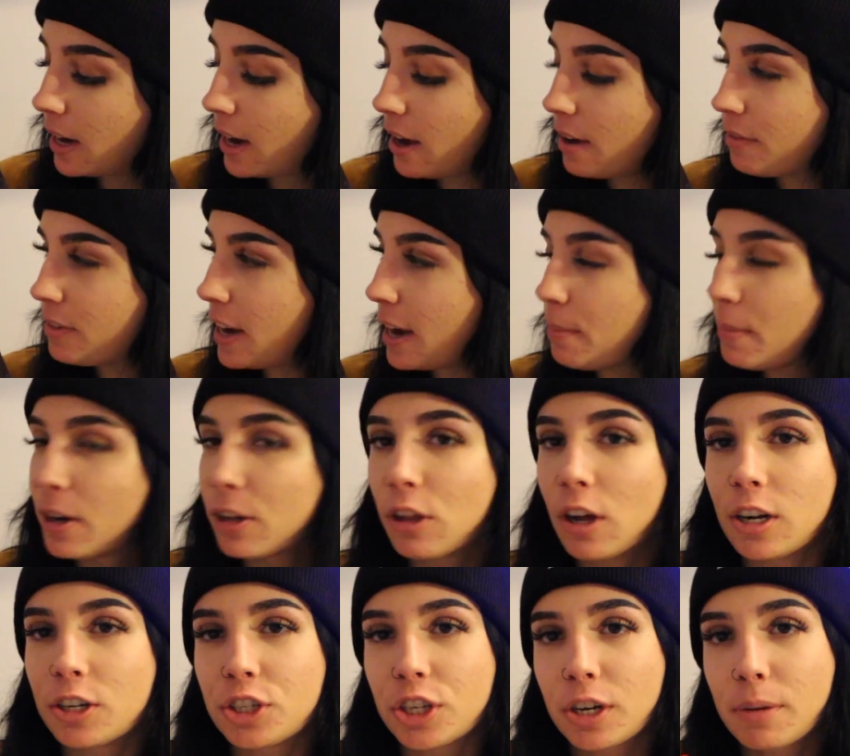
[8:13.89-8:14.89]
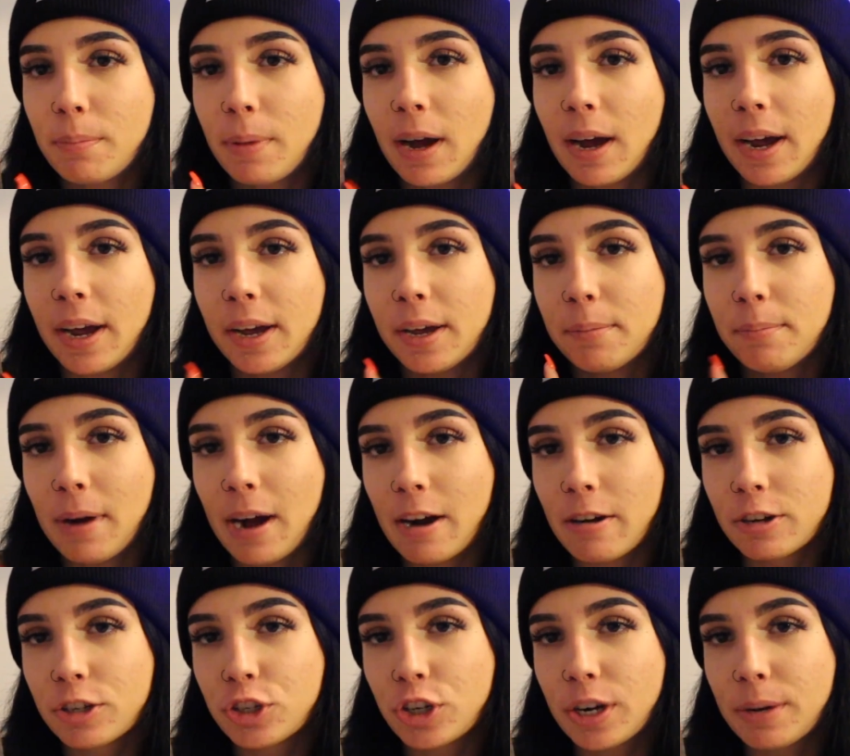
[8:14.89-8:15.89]
Then I have Nightmare Logic by
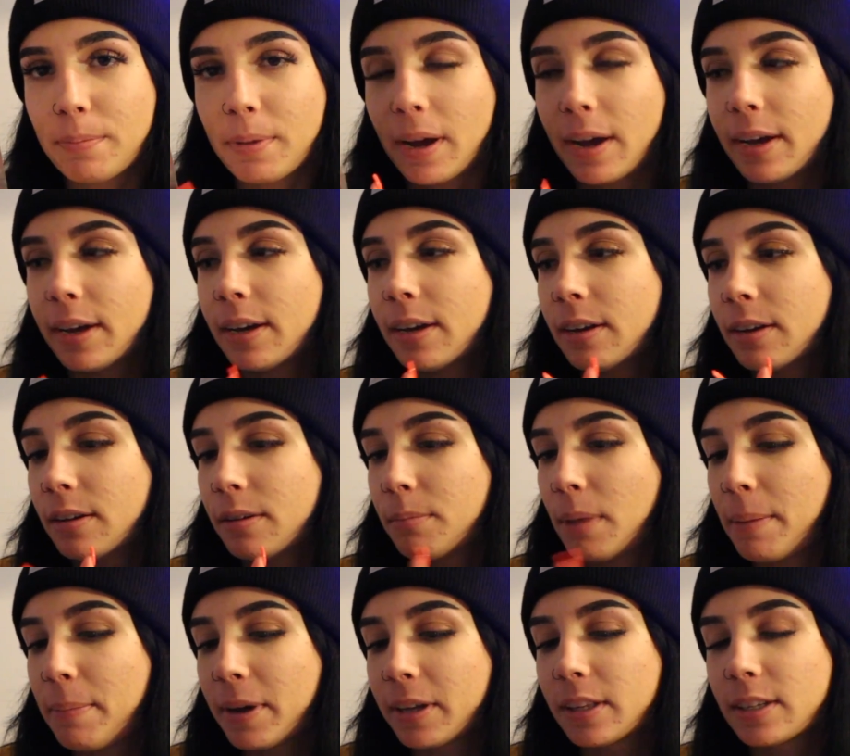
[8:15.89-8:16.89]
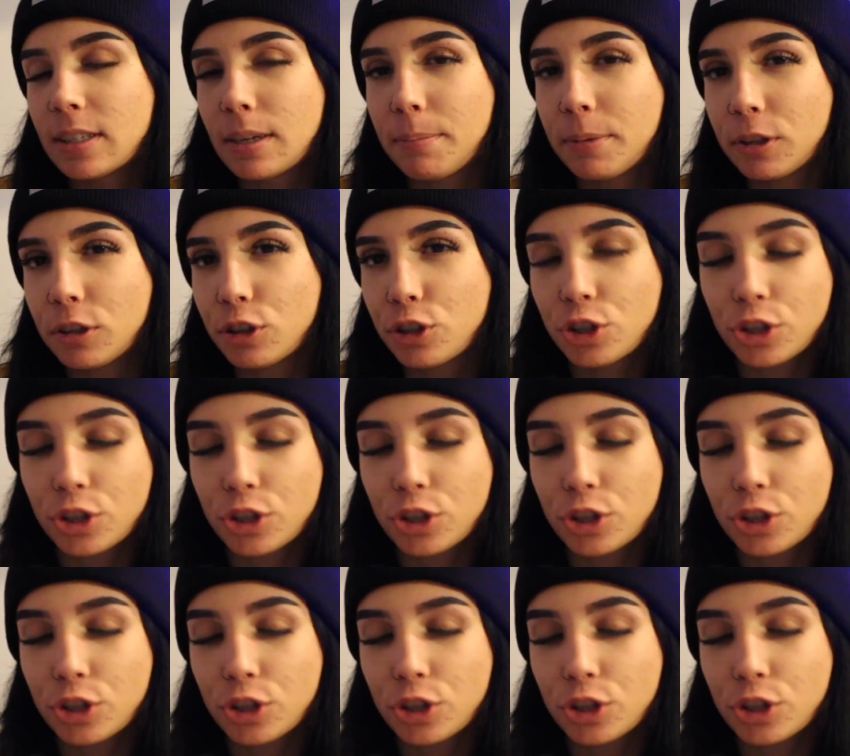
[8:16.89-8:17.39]
Power Trip, and I picked this up at their